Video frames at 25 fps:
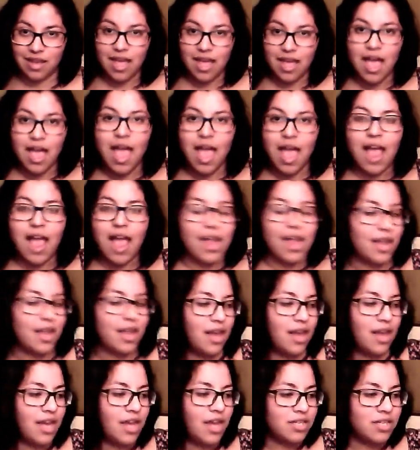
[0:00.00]
And I
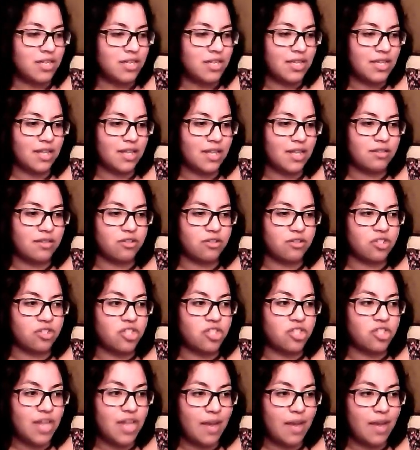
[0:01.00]
just think that's such a
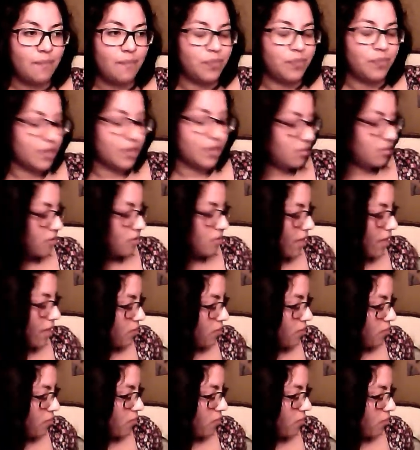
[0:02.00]
shame. So that's
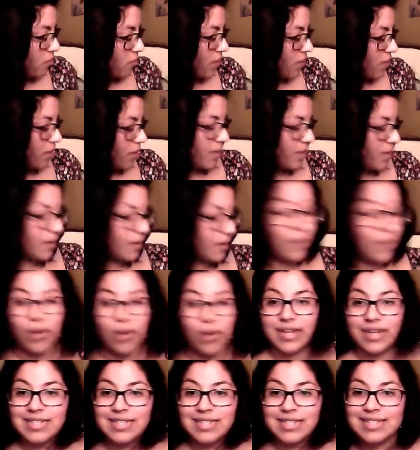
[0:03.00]
really what I wanted to
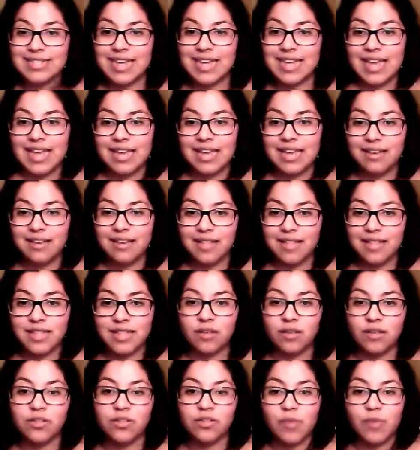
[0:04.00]
say. That's also
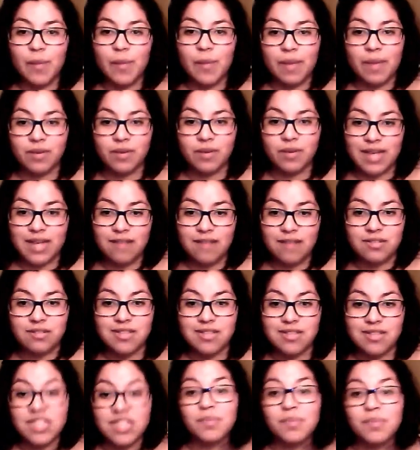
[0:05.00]
what Paper Towns in this
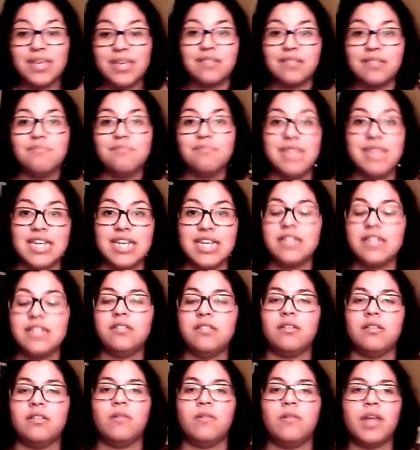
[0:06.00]
piece means, that
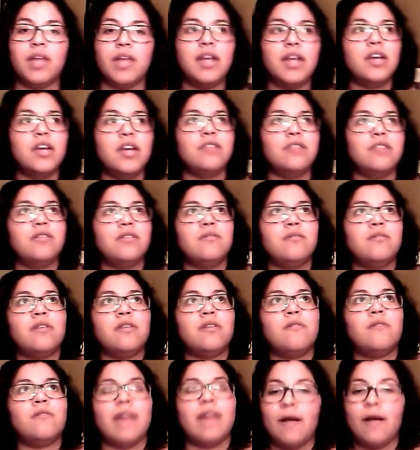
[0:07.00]
don't go
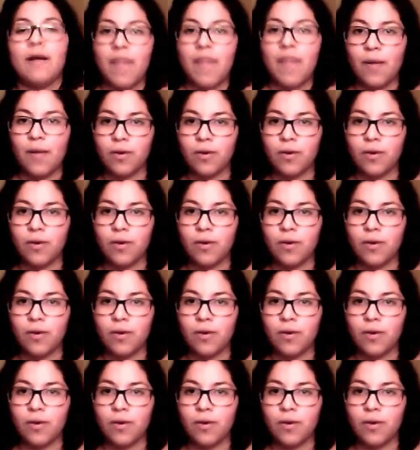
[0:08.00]
down that road.